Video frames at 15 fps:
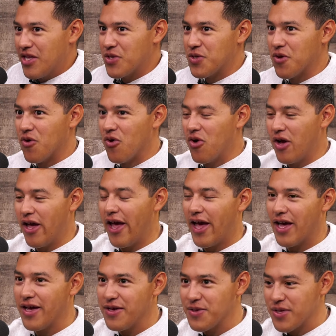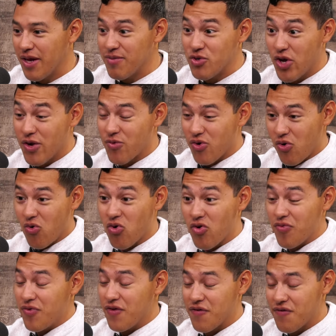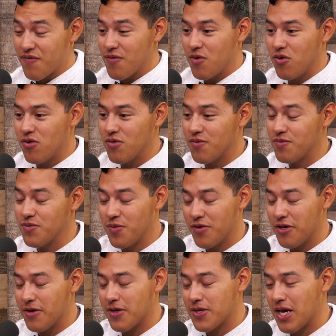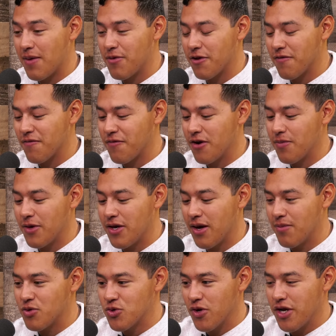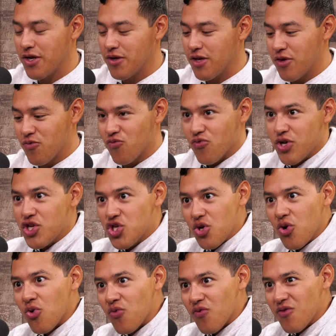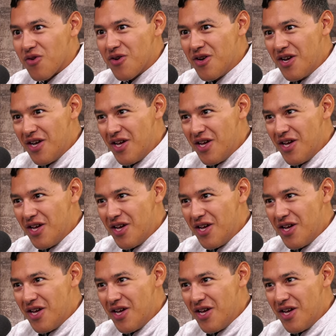And so as I'm trying to record this whole thing that's happening in front of me, I'm trying to like reach over